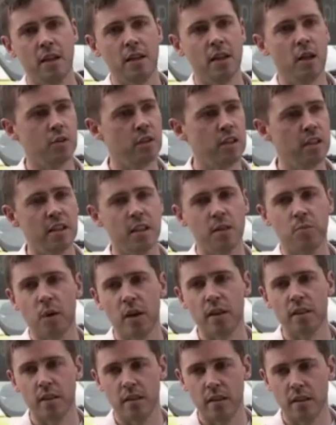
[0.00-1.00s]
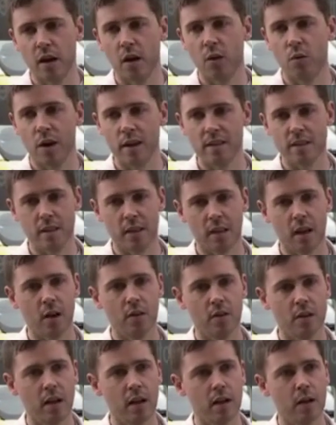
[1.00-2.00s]
I know you did, but I didn't know where to
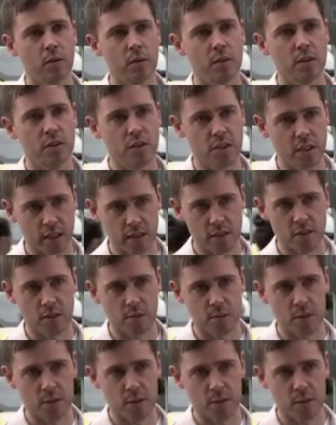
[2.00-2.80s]
go, and I wanted to check that